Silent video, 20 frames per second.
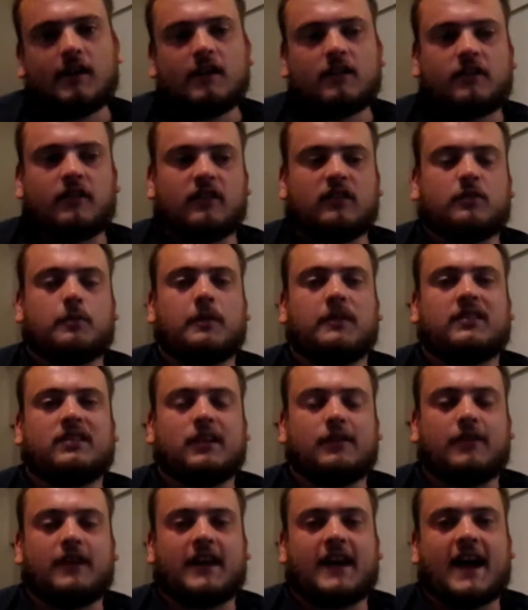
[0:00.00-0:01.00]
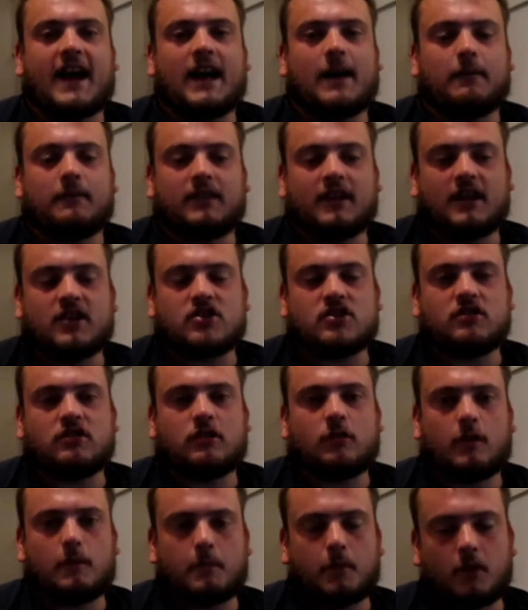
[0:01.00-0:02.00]
So the specific adaptation
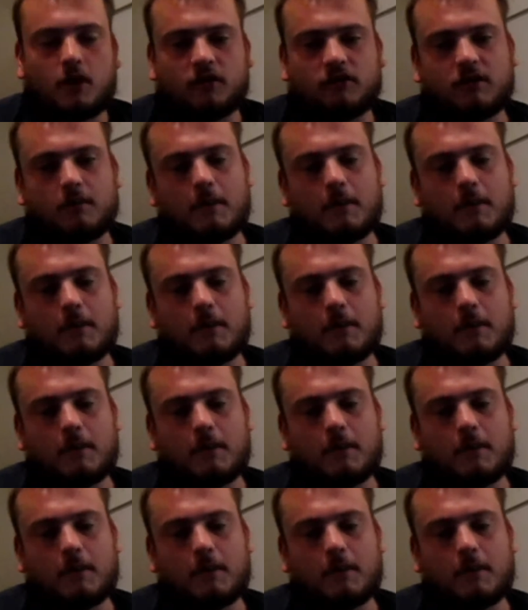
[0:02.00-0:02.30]
to imposed